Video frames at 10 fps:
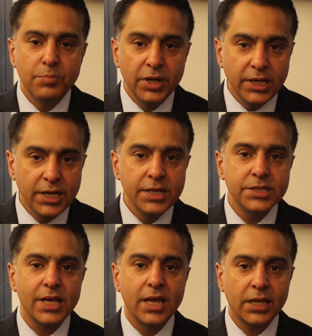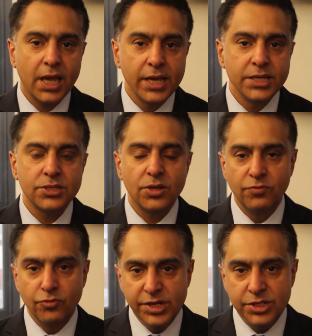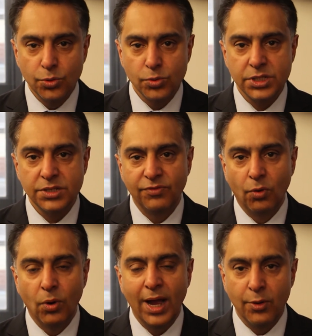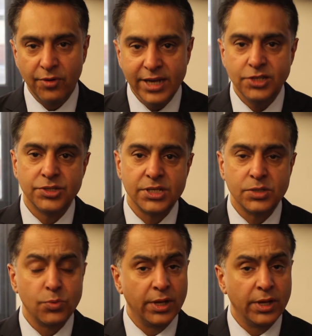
But it is a case of resources for our agencies,